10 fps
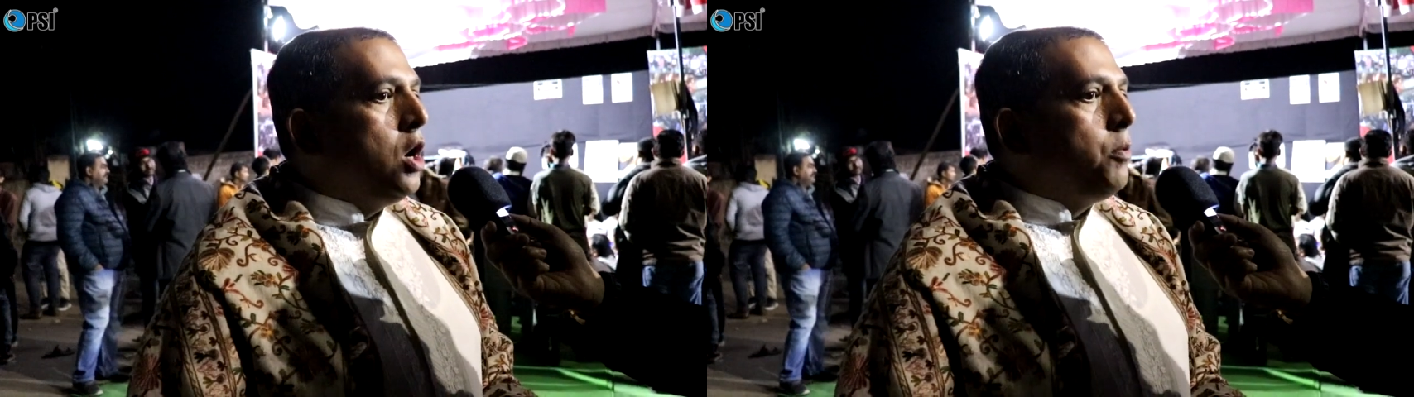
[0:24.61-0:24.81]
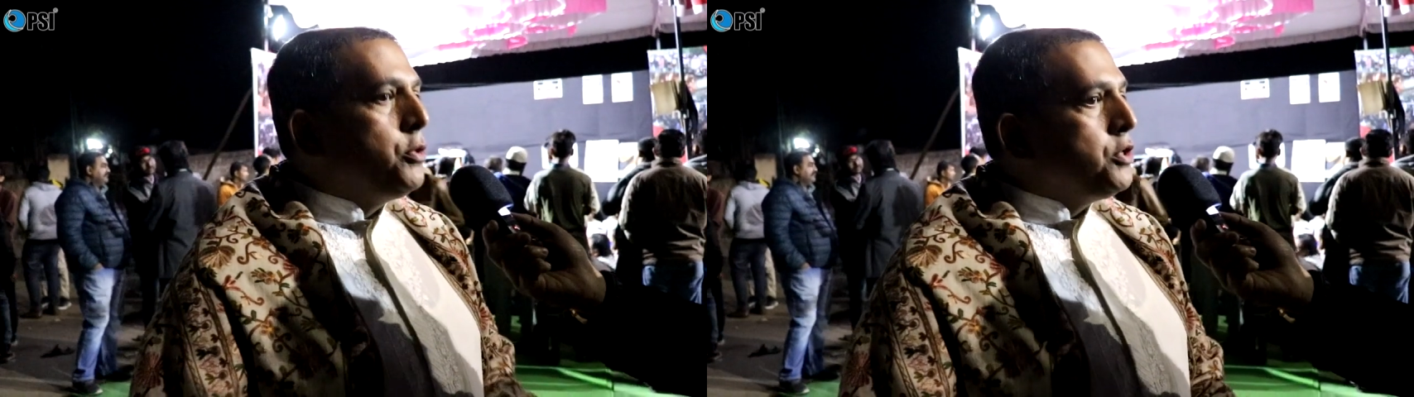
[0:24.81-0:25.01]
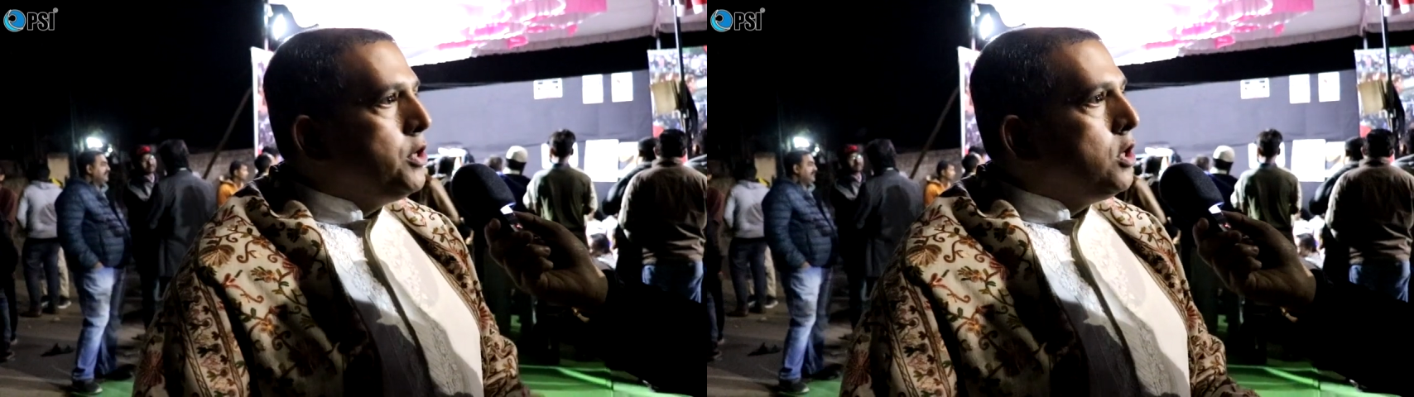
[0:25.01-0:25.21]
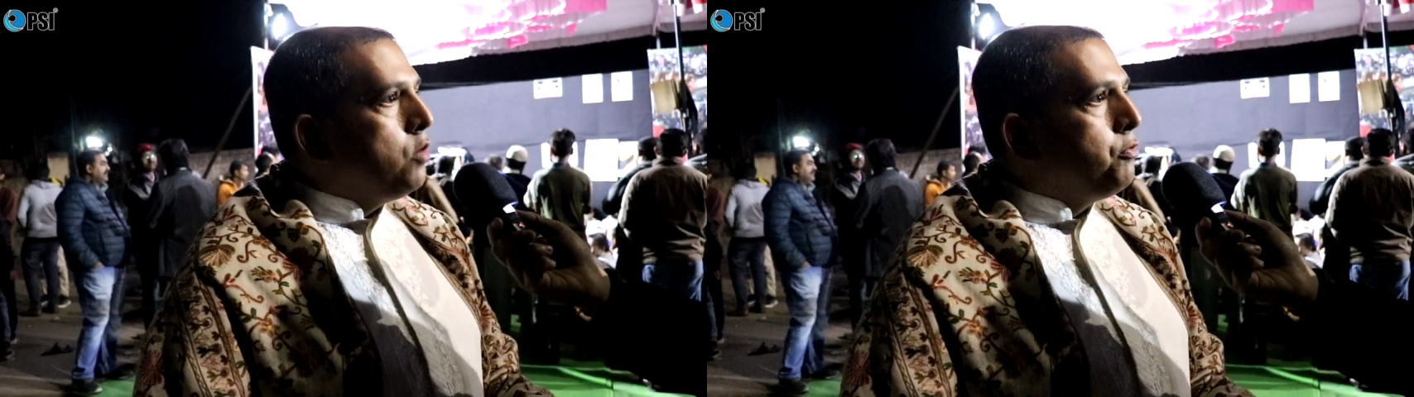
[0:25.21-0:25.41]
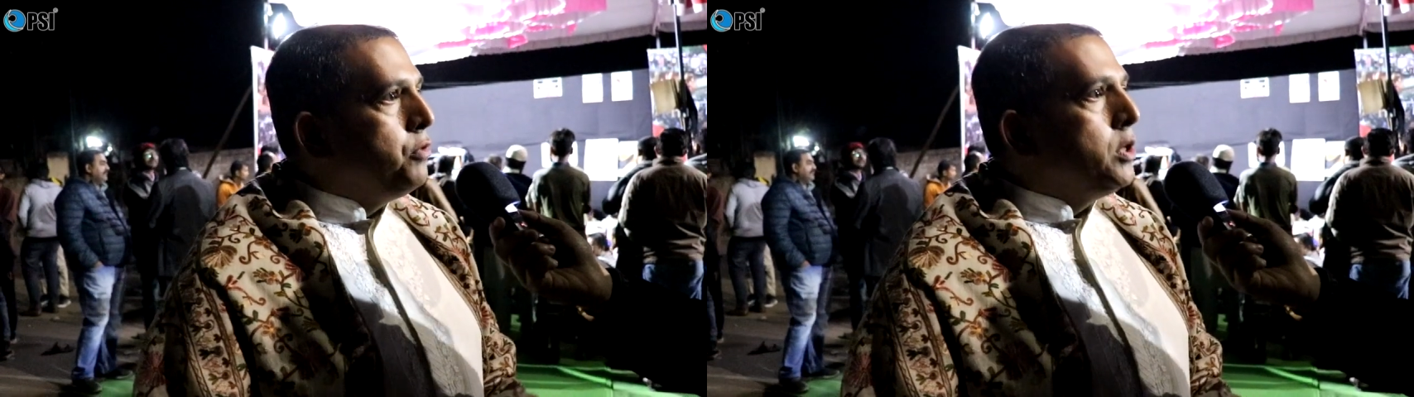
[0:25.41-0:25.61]
opportunity
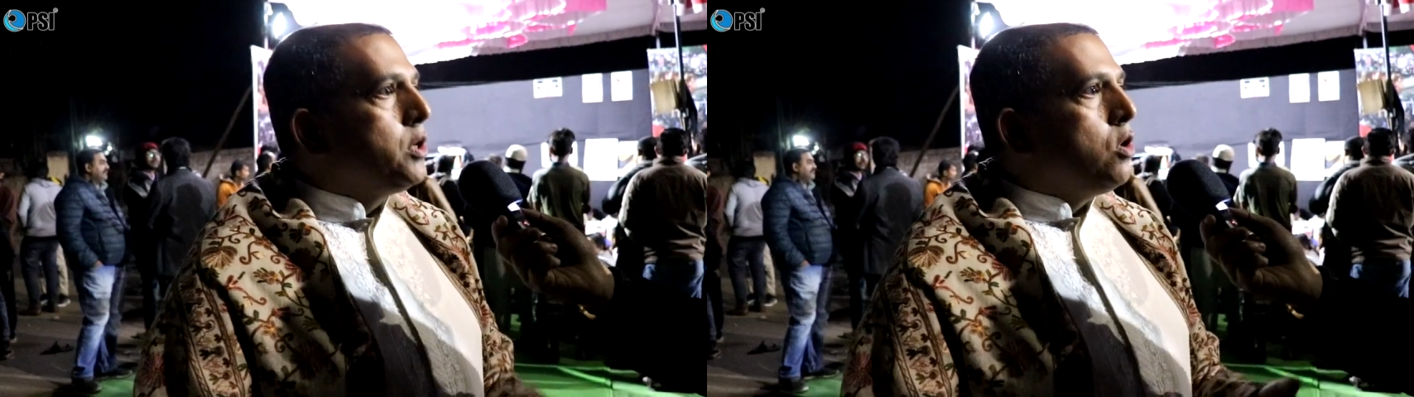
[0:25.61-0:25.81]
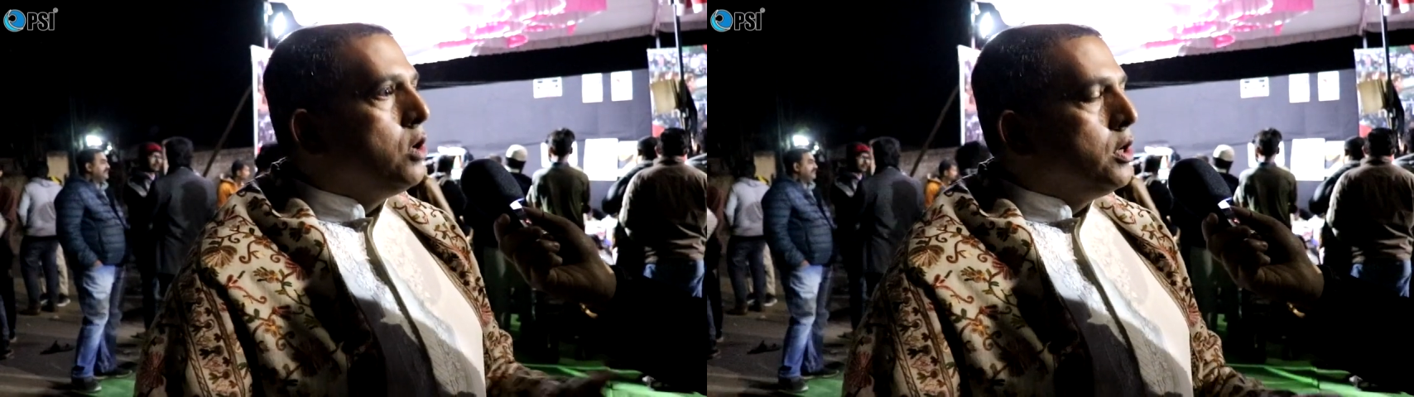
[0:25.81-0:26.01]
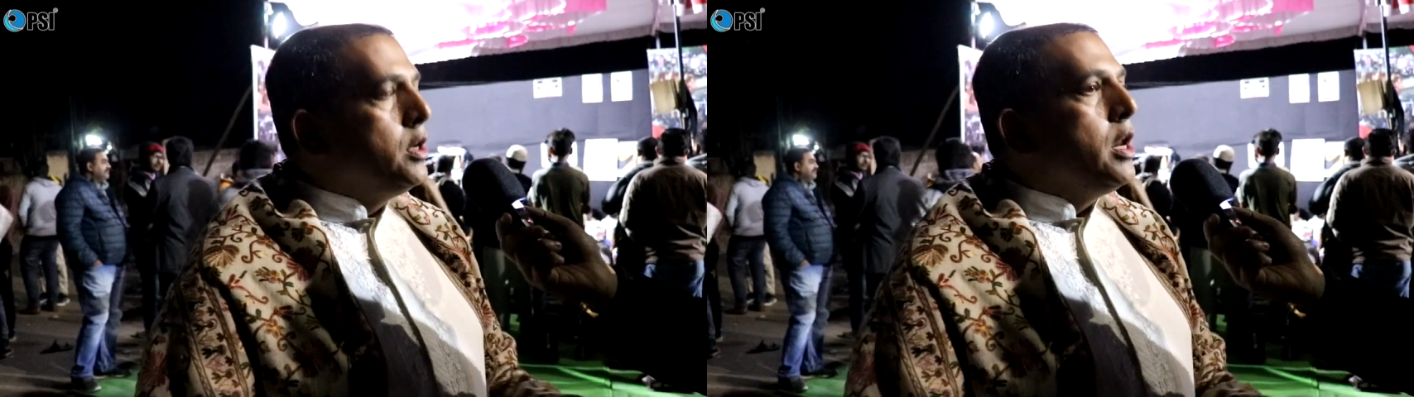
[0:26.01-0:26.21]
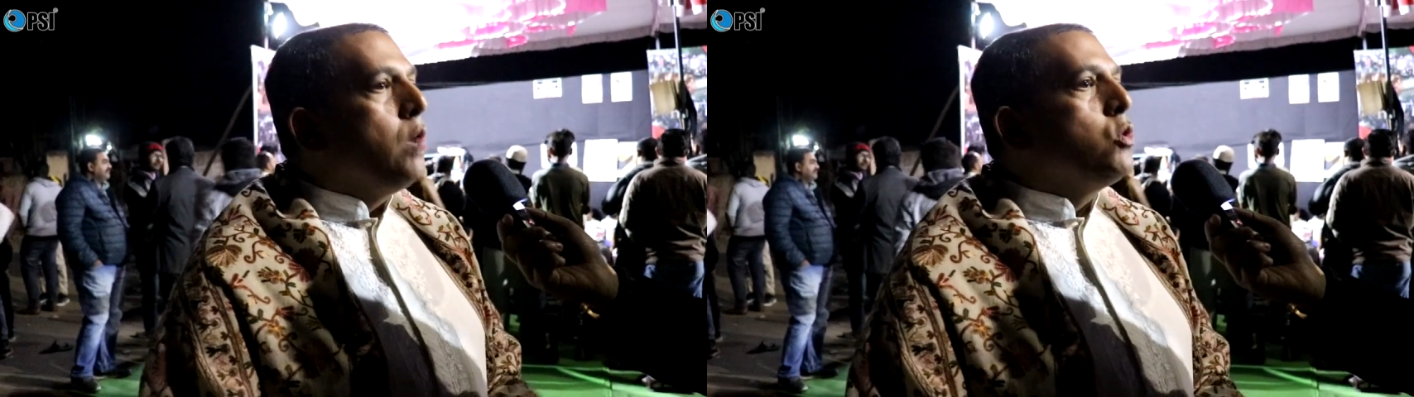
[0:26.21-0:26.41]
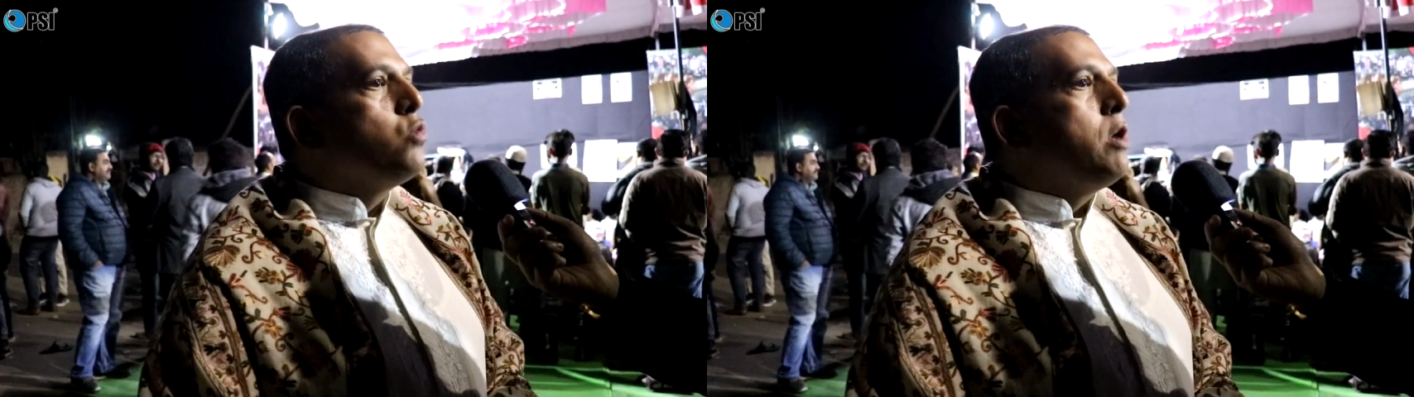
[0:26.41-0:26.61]
of work or
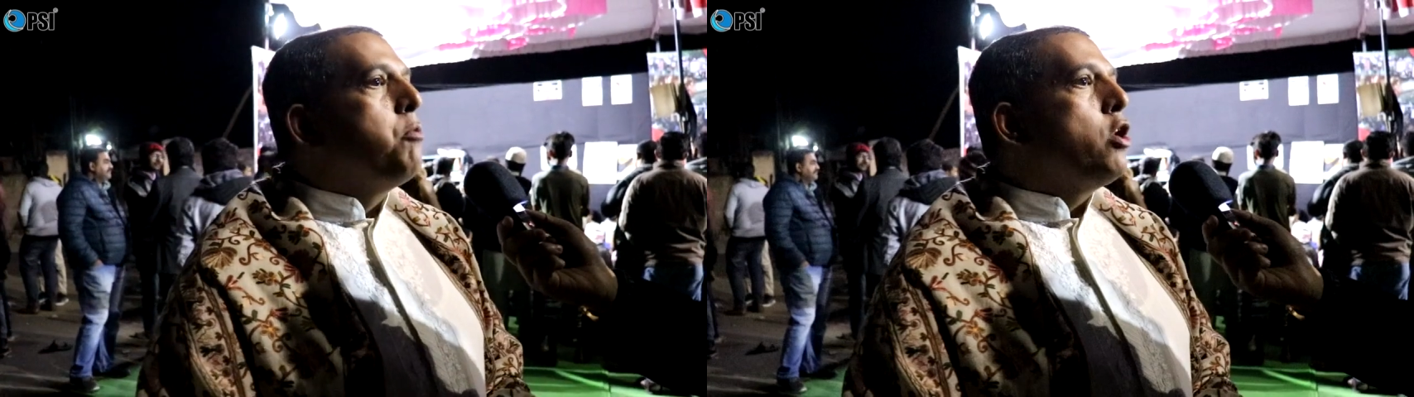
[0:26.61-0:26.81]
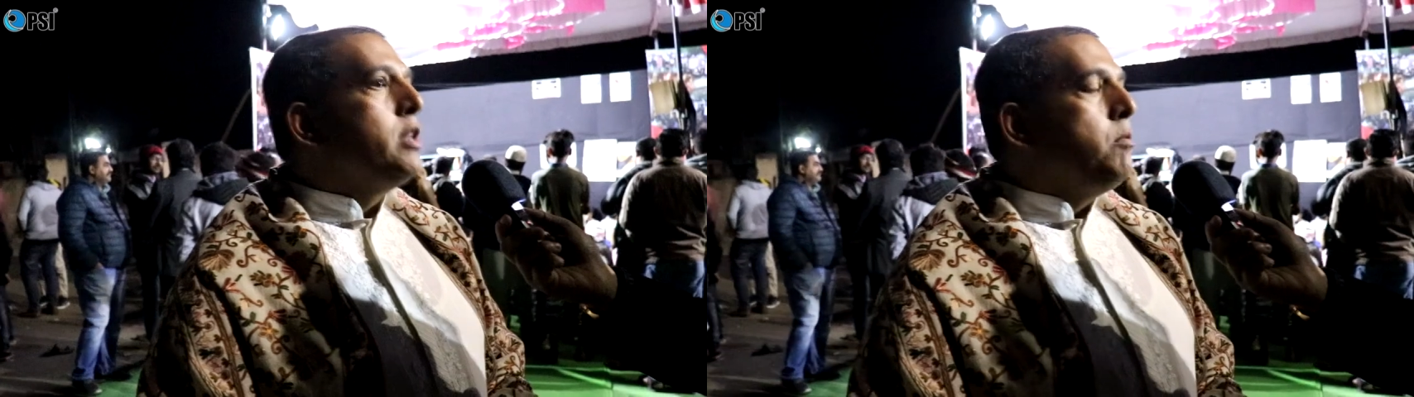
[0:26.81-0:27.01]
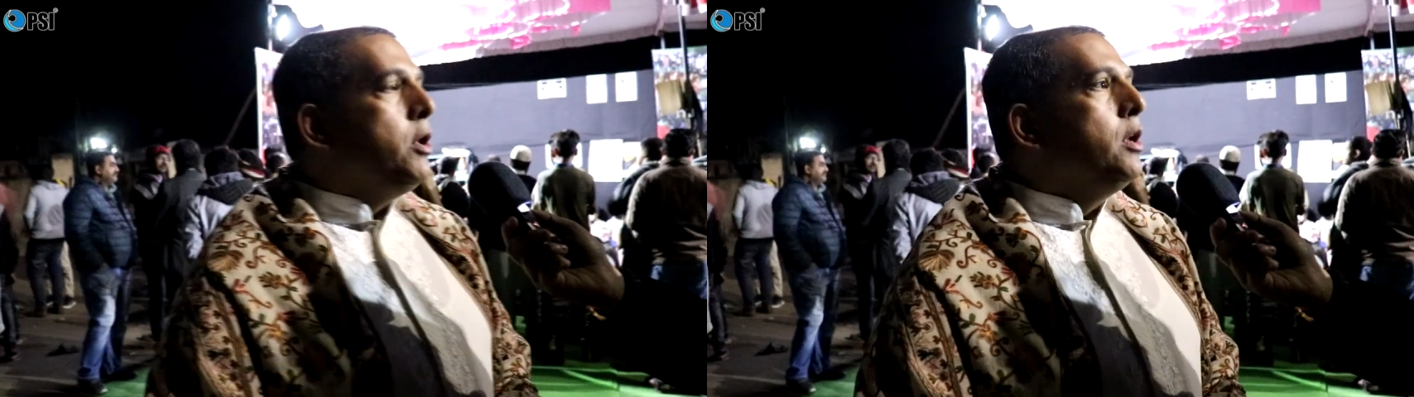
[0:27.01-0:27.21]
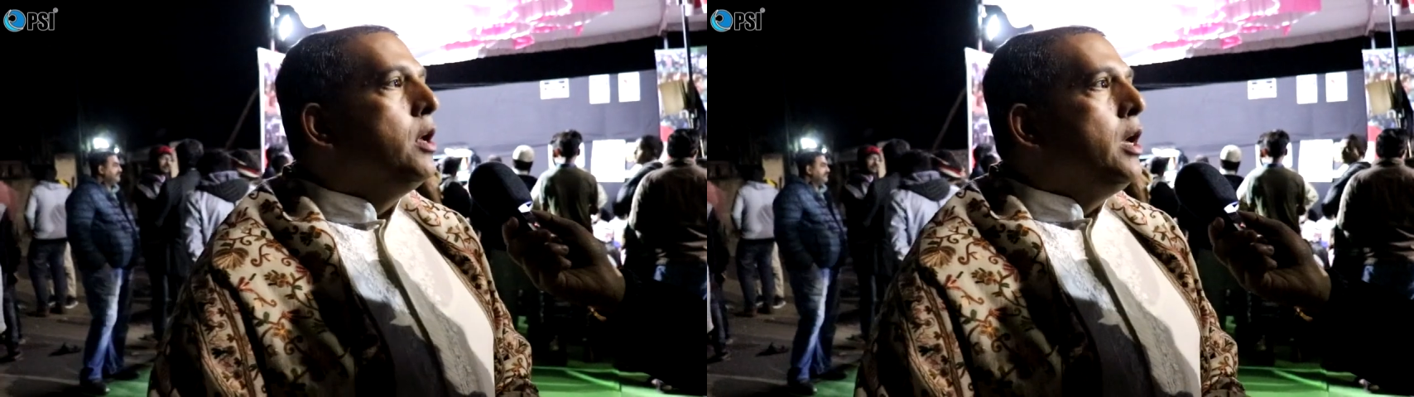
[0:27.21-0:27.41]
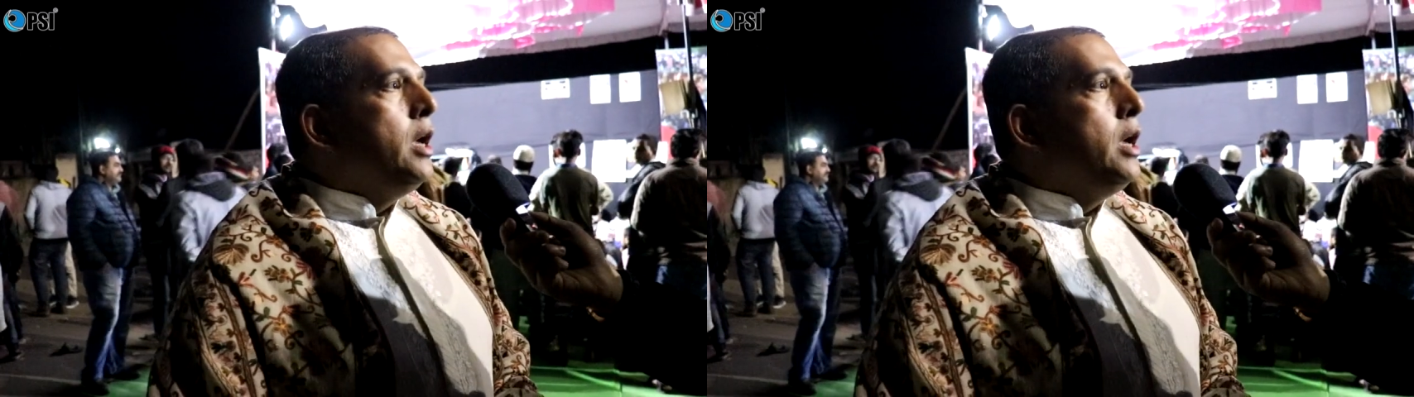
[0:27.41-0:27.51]
earning which would have brought them in.